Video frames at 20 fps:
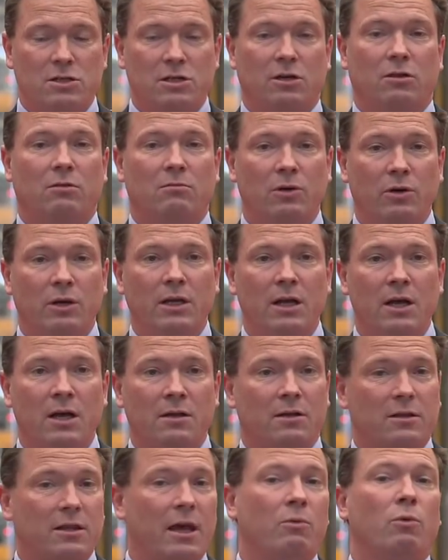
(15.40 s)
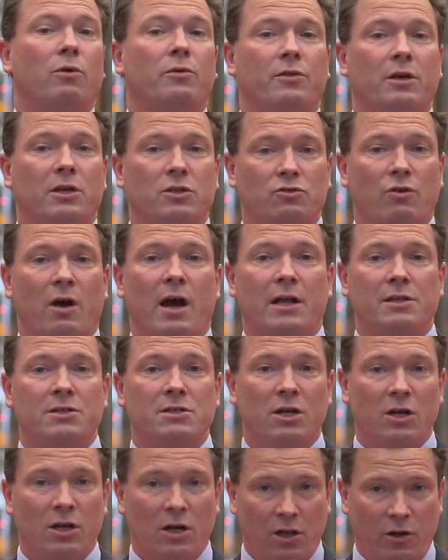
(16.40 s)
tell me that they want their trains
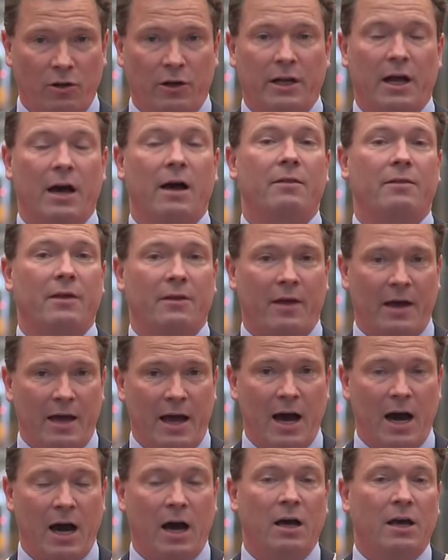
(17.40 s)
cleaner than they are.